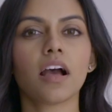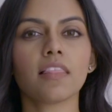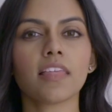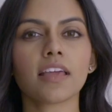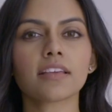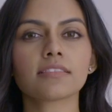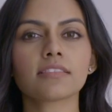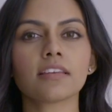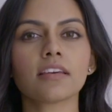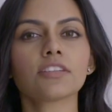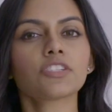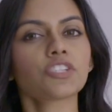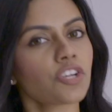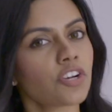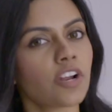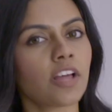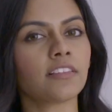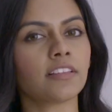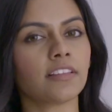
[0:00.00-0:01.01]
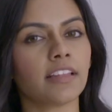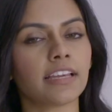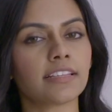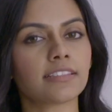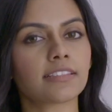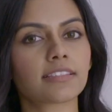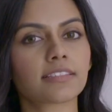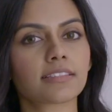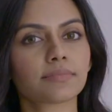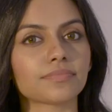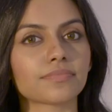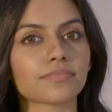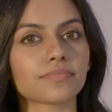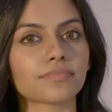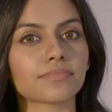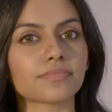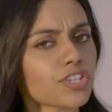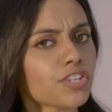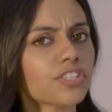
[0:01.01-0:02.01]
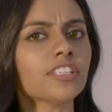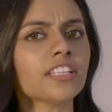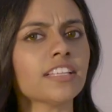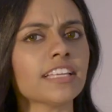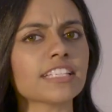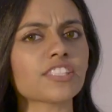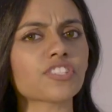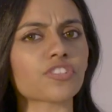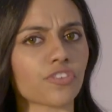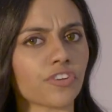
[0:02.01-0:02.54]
Alexa, turn on the lights. Turn the lights